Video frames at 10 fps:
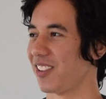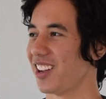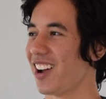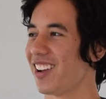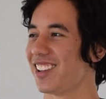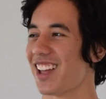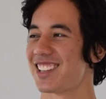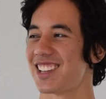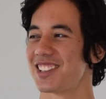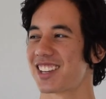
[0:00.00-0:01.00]
And now
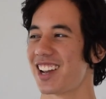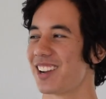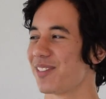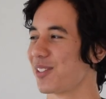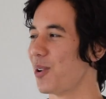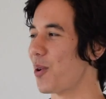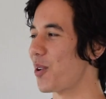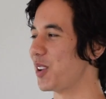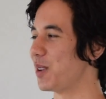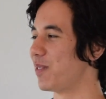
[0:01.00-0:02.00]
that sounds kind of
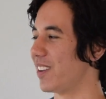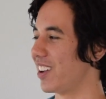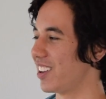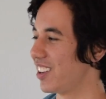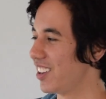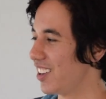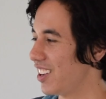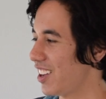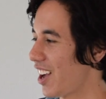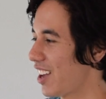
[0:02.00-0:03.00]
corny, but
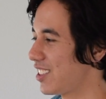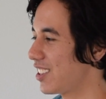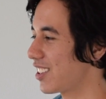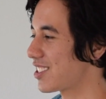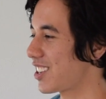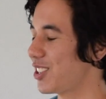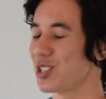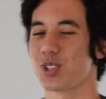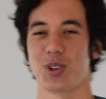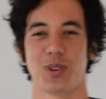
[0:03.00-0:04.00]
I think that's kind
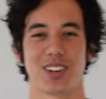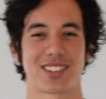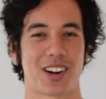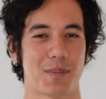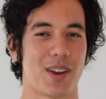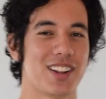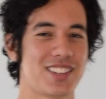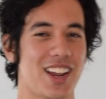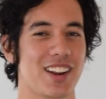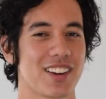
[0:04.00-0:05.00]
of true when you start
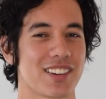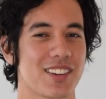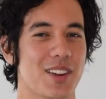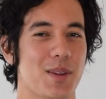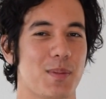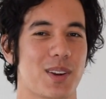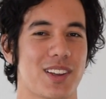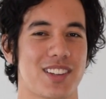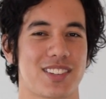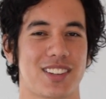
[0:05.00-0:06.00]
meditating
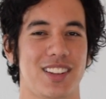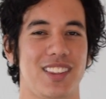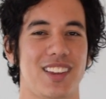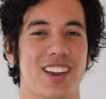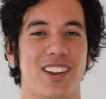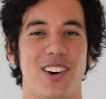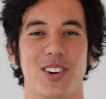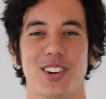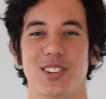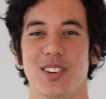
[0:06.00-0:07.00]
because in the end, all
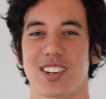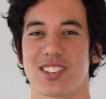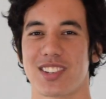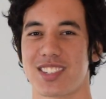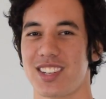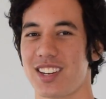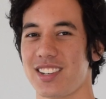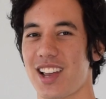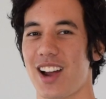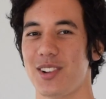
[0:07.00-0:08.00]
you're doing is just sitting
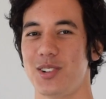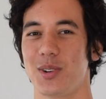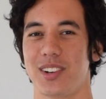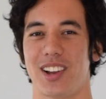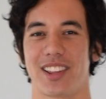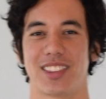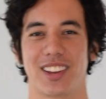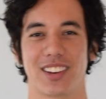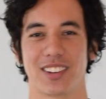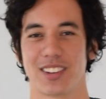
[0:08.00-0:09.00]
down, doing
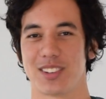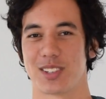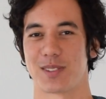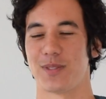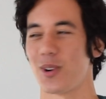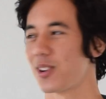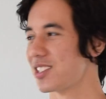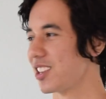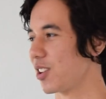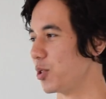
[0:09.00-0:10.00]
nothing, just
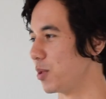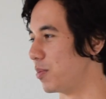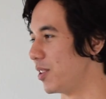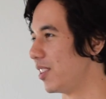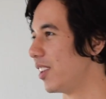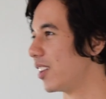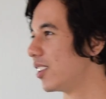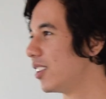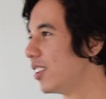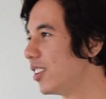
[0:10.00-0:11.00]
focusing on your breathing,
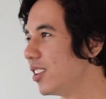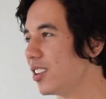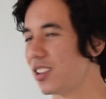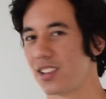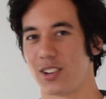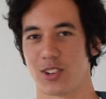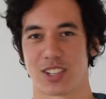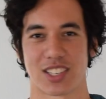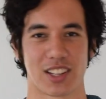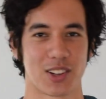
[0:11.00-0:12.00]
you know,
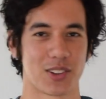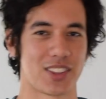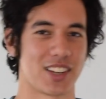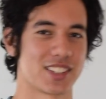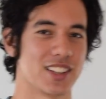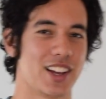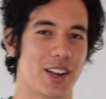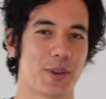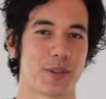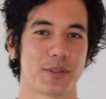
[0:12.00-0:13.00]
just the little things in life.